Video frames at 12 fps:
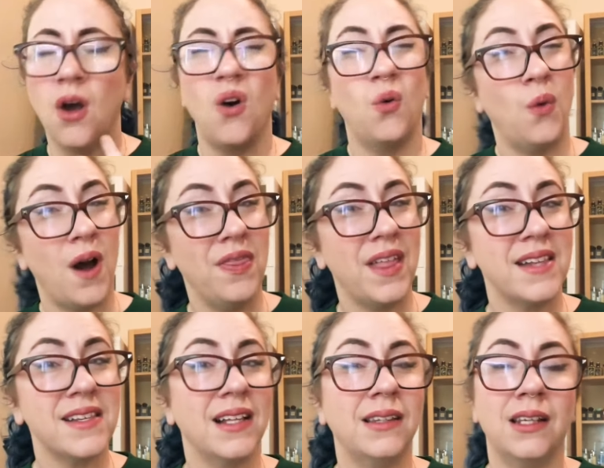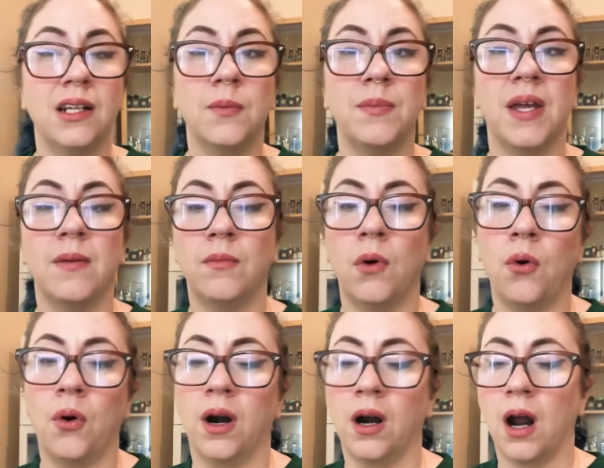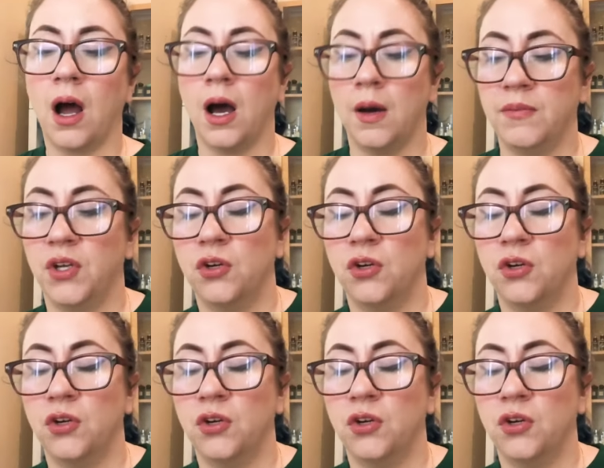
One that's a little bit more um,